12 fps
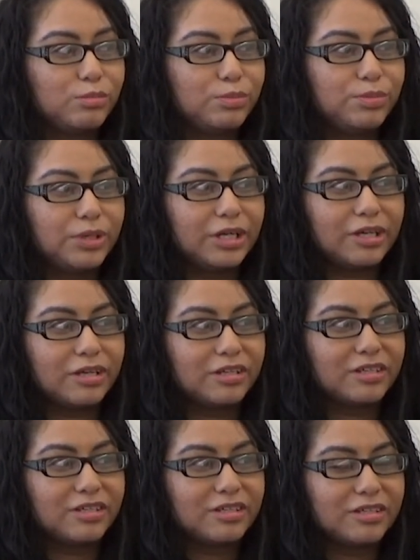But
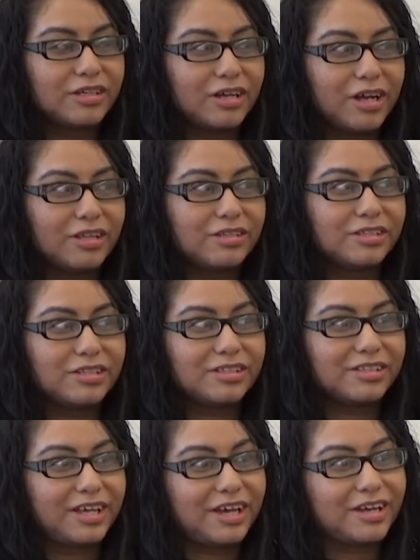other
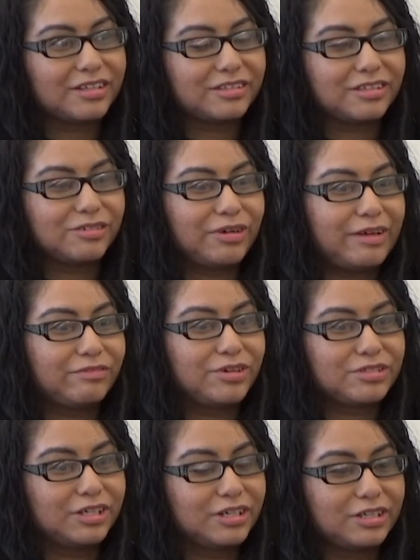than that, the white
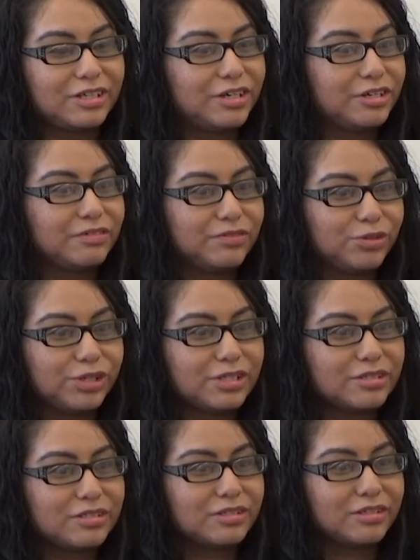folks aren't gonna hear your
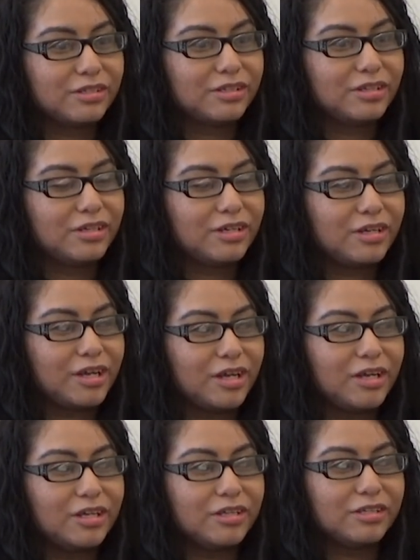voice.
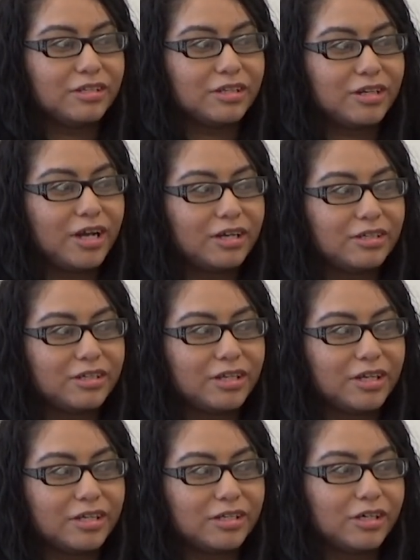And you're not gonna
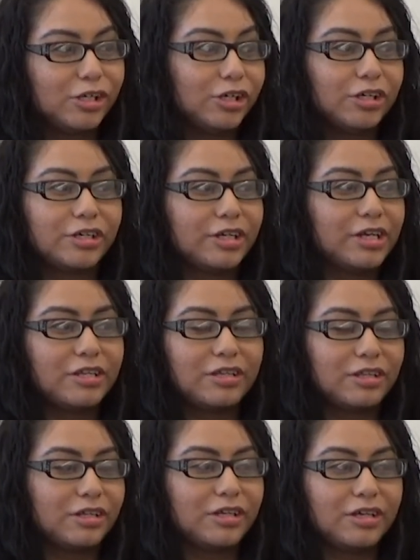get heard or
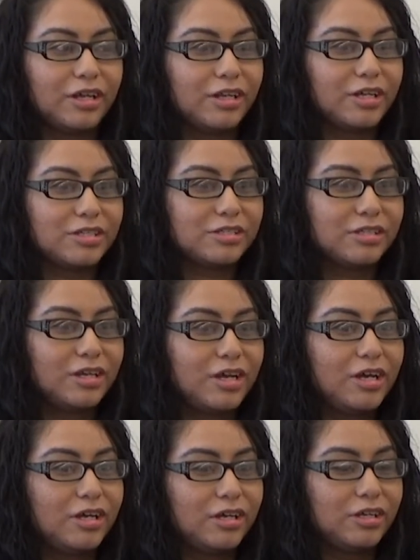anything unless
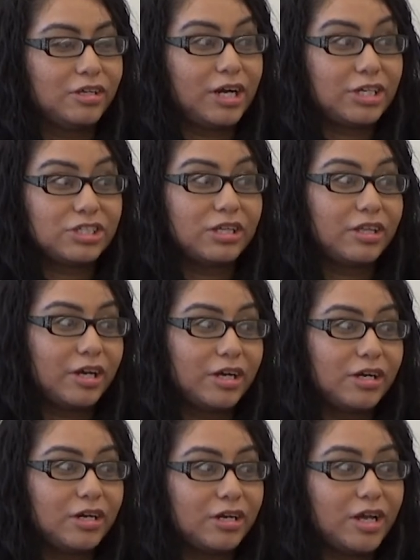you're actually
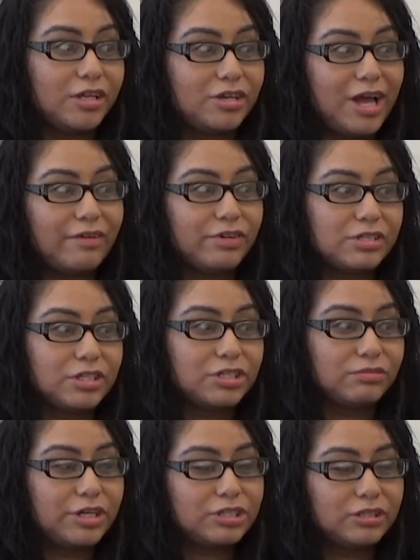there and you have your
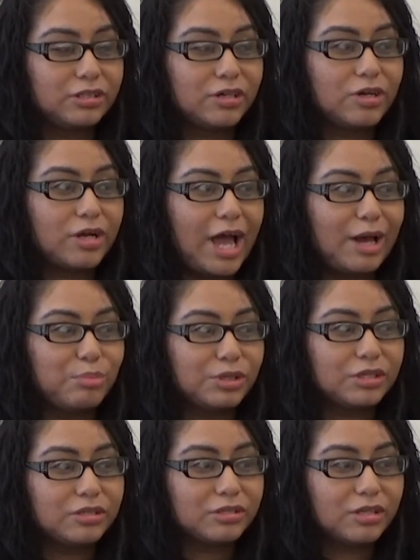situation
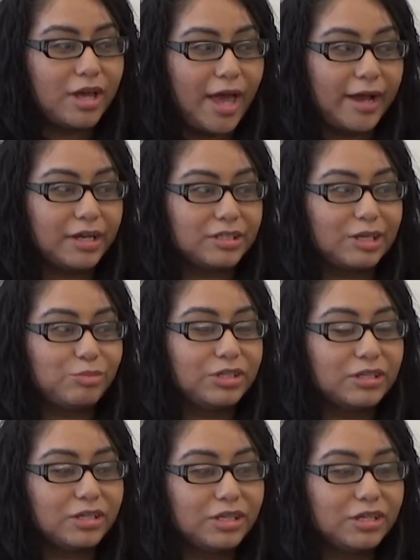happen
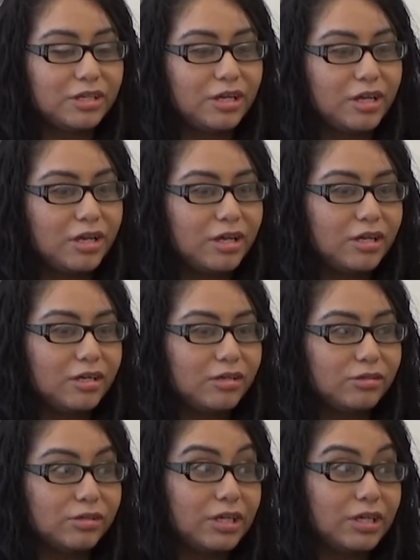academically or